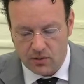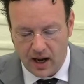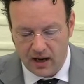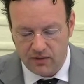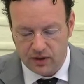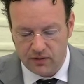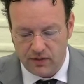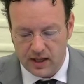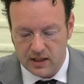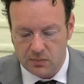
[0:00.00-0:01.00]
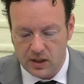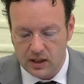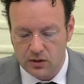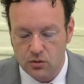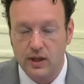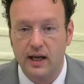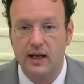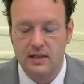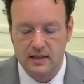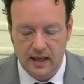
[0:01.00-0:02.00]
arrived in Venice merely two
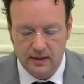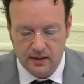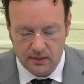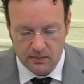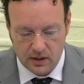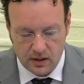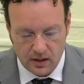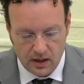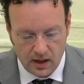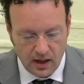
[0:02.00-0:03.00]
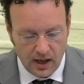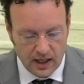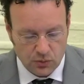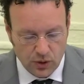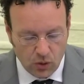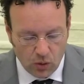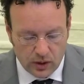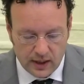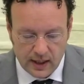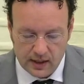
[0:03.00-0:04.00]
decades later. As
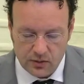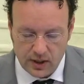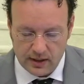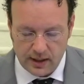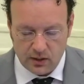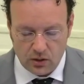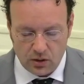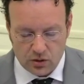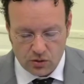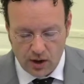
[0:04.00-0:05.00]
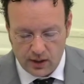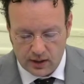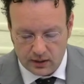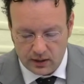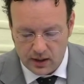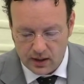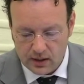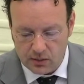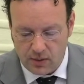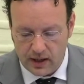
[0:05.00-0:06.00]
recorded in Andrea Dandolo's chronicle,
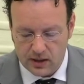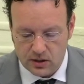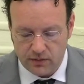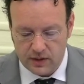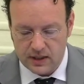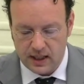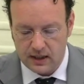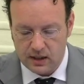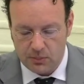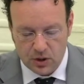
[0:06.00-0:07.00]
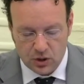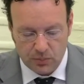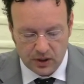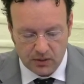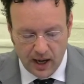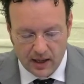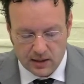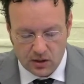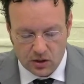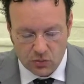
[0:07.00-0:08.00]
the relics of the saintly Bishop
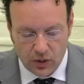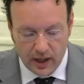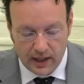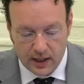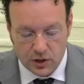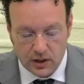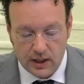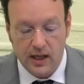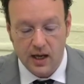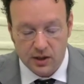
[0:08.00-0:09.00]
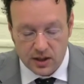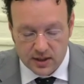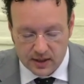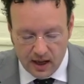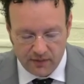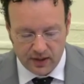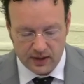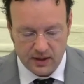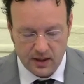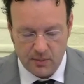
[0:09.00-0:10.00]
Tarasios were allegedly
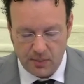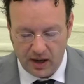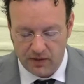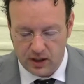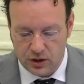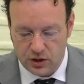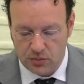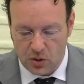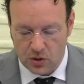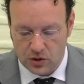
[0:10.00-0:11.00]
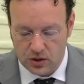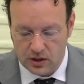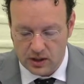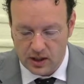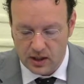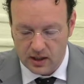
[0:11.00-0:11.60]
discovered by Venetian merchant